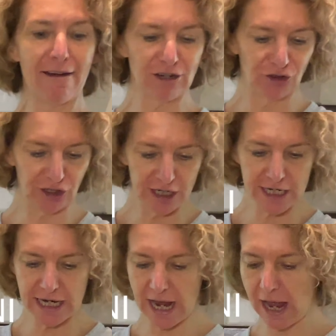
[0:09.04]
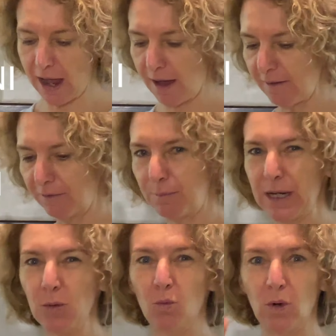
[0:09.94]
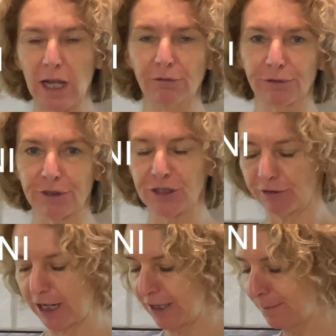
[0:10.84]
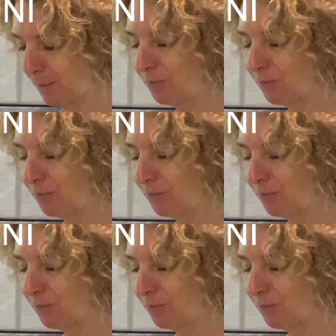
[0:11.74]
arancini have been well refrigerated,